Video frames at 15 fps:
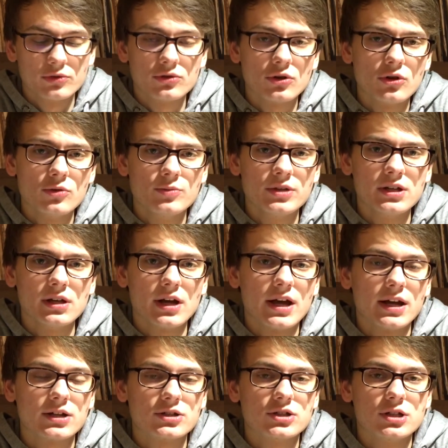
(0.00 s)
Toby
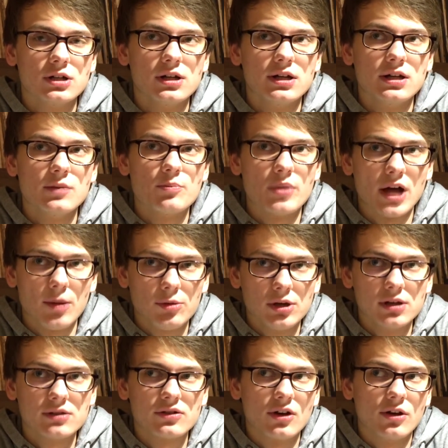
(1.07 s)
actually
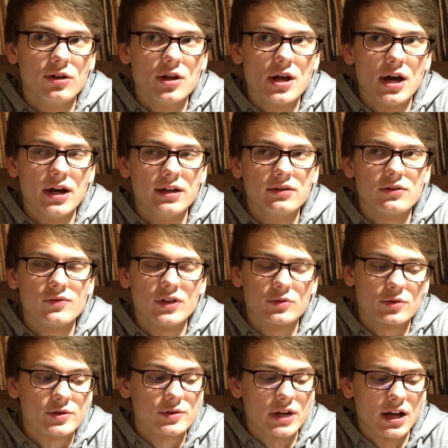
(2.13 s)
bubbled on 9th, that
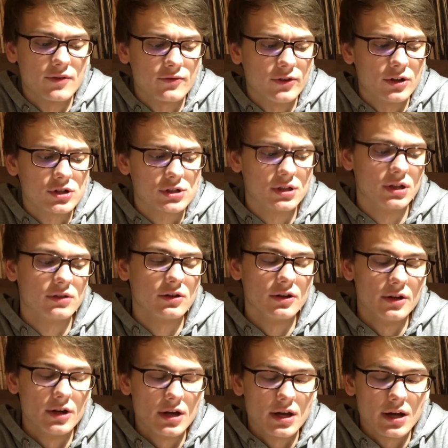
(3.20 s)
was unfortunate,
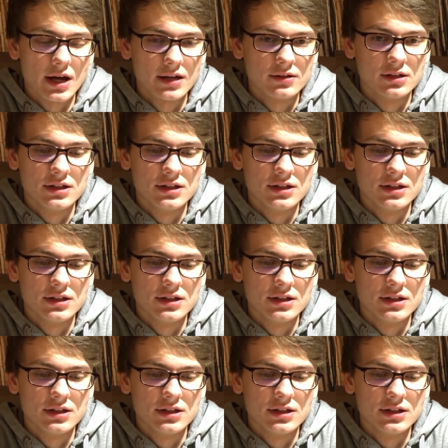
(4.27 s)
and